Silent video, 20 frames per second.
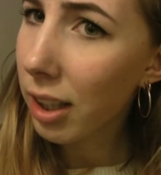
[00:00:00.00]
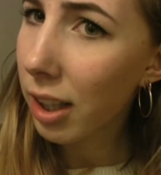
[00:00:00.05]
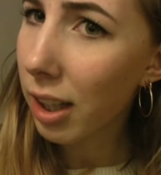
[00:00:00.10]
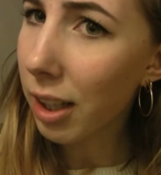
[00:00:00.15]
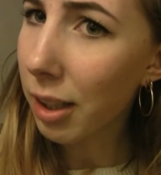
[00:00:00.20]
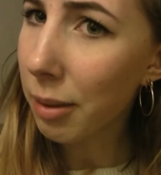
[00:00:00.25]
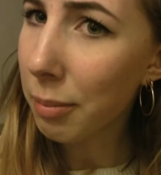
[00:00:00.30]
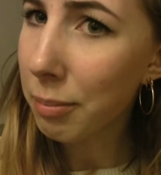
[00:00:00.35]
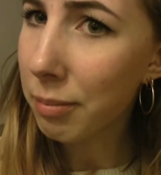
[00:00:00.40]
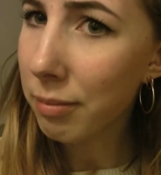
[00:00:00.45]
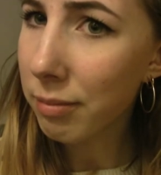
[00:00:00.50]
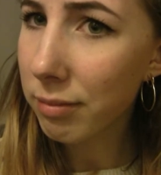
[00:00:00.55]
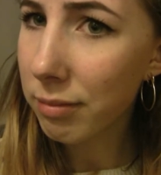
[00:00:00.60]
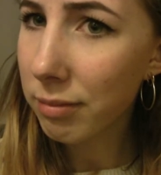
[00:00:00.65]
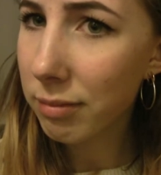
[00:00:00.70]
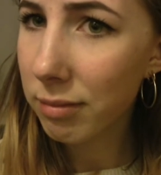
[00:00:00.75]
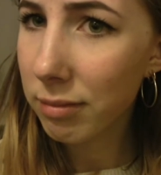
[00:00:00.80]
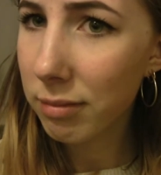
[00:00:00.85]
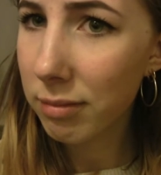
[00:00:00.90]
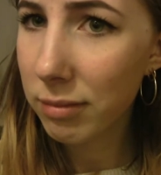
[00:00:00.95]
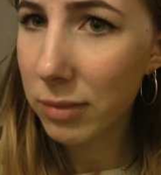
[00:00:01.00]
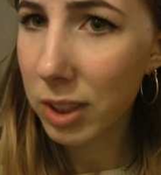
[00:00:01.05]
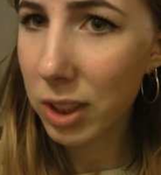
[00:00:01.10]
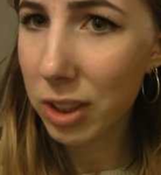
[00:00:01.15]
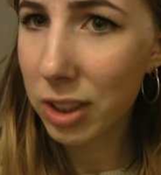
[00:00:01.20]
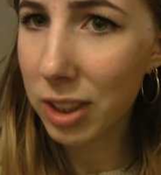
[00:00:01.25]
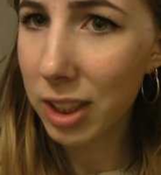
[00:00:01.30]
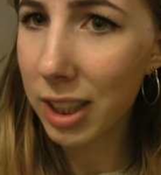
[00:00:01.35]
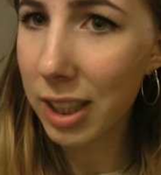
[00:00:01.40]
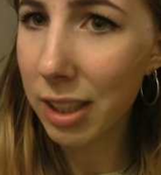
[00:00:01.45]
Um,
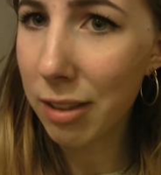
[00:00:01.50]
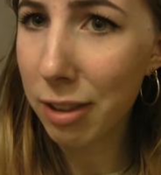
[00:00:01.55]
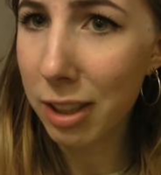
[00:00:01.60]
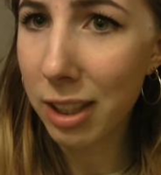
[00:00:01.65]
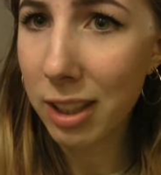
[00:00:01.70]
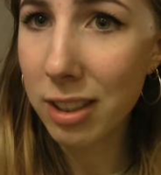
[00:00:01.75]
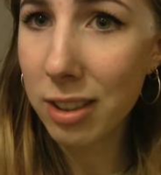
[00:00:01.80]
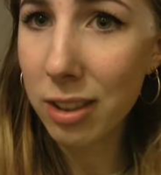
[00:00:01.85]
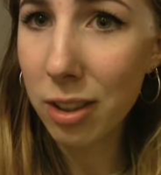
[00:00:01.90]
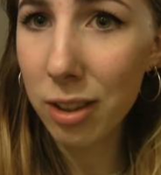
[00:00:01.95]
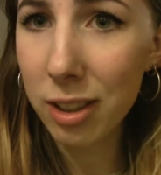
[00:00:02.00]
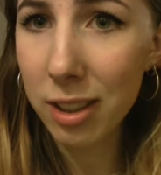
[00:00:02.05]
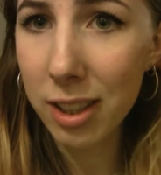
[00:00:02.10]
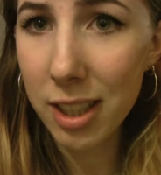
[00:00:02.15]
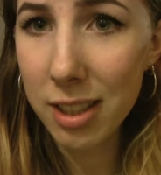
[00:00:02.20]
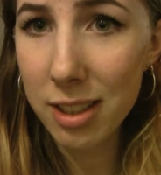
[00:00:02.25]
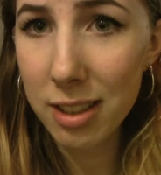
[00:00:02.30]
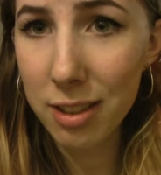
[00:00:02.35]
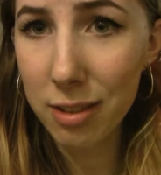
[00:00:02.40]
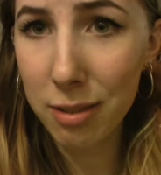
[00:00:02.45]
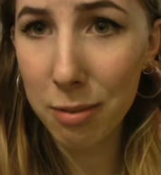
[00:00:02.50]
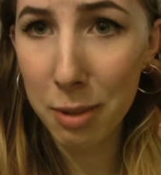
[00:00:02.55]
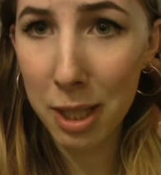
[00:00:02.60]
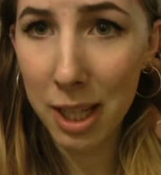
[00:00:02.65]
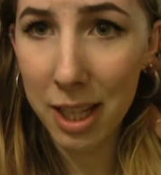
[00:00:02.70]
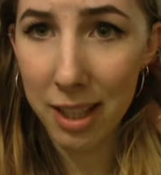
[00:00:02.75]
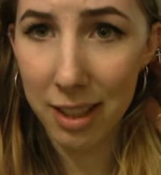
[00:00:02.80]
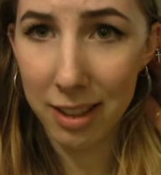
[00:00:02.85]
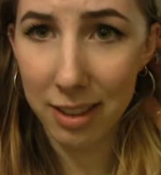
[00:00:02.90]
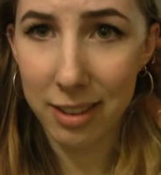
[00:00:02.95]
not any religious connotations for
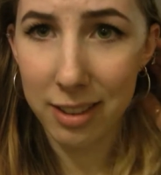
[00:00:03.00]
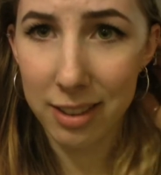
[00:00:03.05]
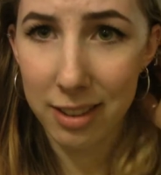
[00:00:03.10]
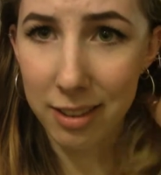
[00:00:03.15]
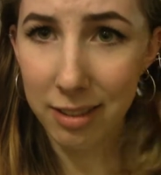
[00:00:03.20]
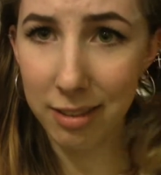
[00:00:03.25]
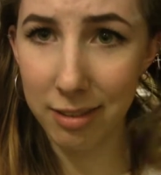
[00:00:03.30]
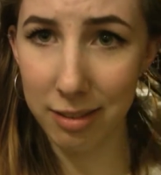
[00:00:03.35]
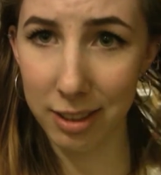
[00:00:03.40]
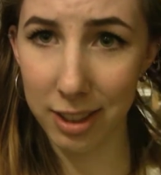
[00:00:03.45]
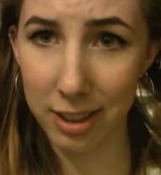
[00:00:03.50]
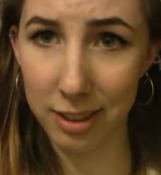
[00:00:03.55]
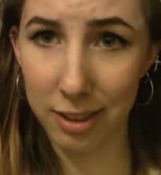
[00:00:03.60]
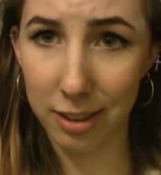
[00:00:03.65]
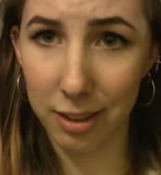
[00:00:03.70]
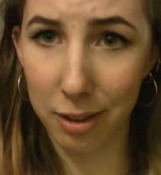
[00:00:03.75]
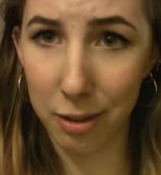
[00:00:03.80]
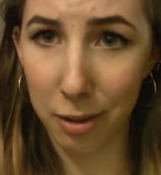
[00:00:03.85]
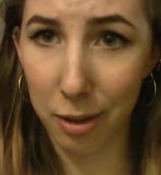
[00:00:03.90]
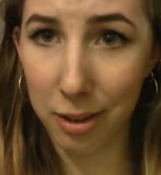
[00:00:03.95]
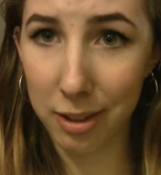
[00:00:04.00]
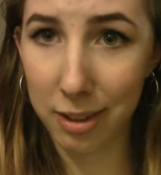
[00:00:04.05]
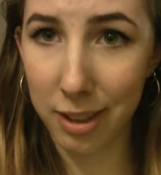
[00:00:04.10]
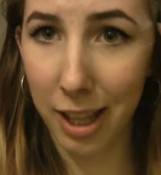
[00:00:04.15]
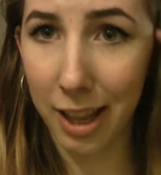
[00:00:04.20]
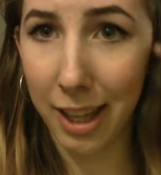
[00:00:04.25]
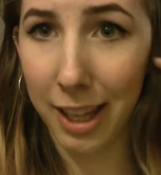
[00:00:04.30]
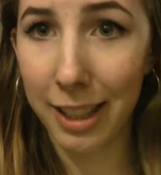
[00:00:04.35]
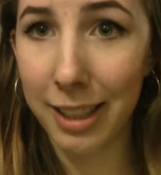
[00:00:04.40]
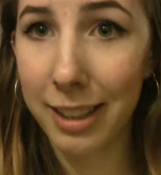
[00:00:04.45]
me, it's just a cross,
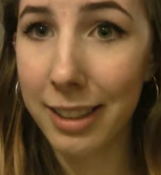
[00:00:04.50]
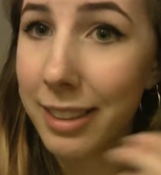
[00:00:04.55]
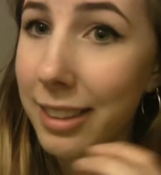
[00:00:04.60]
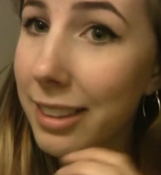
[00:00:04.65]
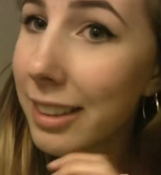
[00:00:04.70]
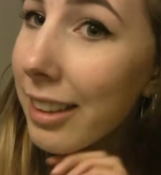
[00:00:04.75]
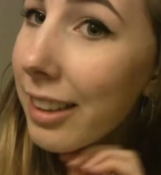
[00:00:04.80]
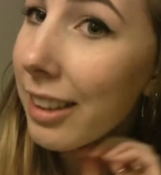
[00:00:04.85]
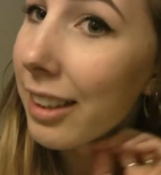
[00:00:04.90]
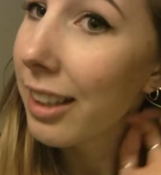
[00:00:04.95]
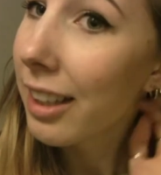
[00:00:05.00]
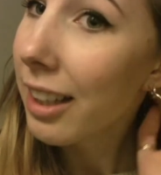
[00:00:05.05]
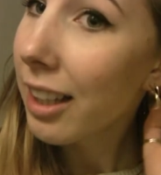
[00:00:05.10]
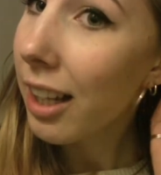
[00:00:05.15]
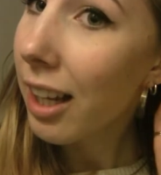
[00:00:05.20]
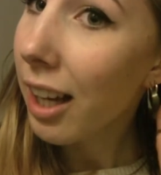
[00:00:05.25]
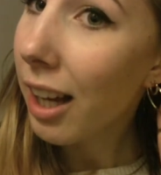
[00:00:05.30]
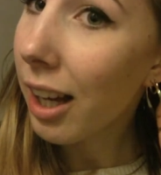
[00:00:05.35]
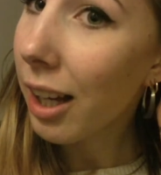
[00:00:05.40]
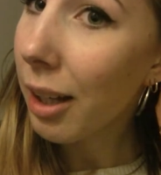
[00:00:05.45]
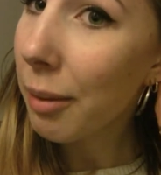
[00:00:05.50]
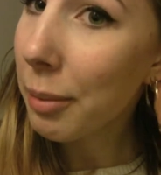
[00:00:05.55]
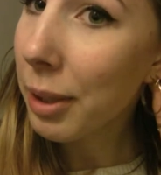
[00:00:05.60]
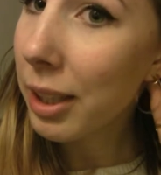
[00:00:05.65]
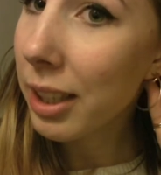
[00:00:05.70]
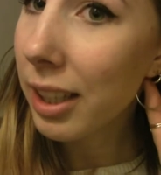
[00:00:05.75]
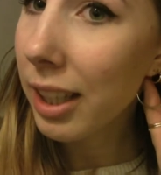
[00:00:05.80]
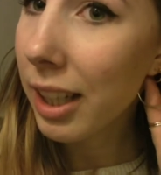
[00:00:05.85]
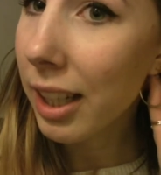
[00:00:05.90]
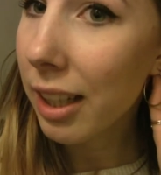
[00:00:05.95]
I like it. Um,
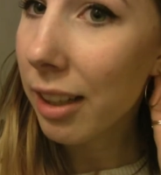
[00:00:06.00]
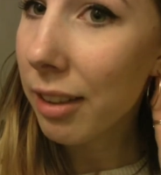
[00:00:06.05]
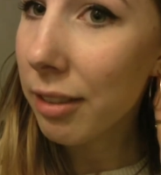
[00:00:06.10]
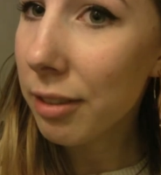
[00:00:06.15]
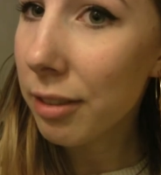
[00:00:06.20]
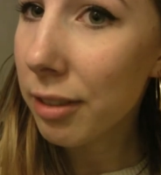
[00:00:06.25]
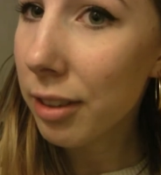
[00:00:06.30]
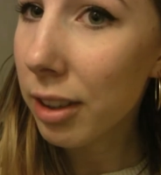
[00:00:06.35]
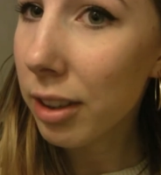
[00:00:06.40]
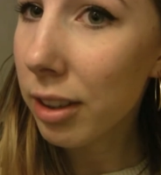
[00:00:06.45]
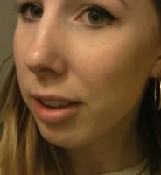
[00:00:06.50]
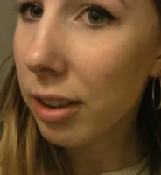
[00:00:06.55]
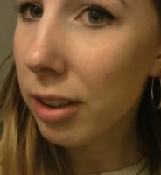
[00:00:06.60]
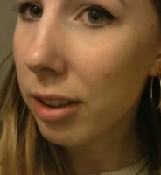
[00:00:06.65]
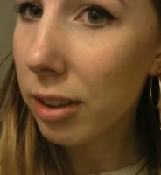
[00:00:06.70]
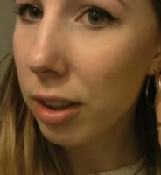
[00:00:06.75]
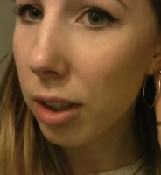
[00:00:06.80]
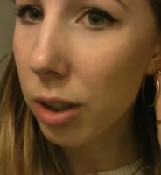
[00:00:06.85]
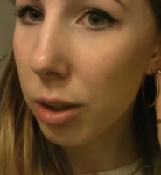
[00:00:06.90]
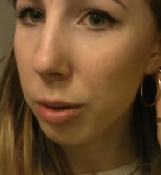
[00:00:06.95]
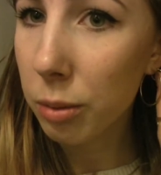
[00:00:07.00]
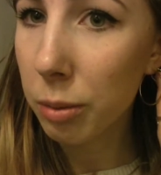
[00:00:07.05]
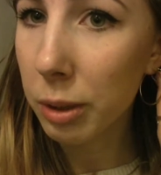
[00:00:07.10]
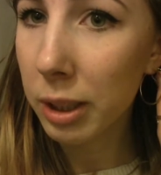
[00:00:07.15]
and then I have a gold